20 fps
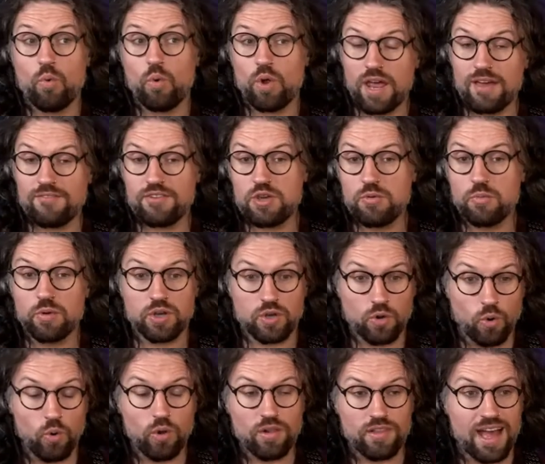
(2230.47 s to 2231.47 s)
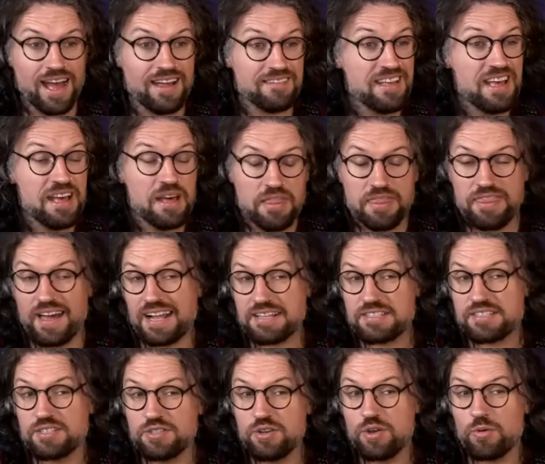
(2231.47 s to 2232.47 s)
Whatever you want to call that,
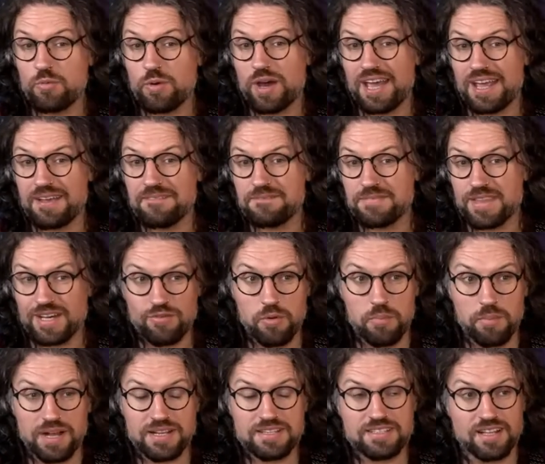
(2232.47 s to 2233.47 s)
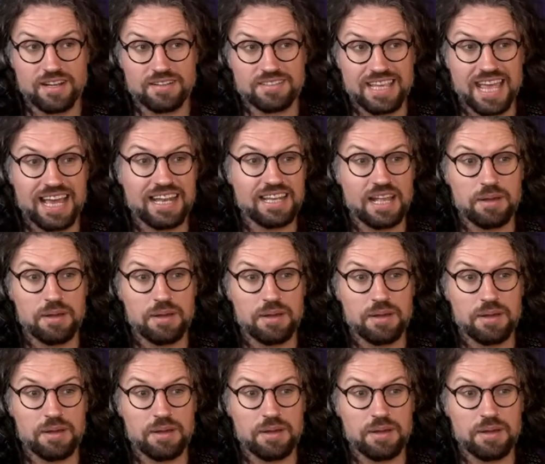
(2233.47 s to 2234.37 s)
that's another way that we might start to get a little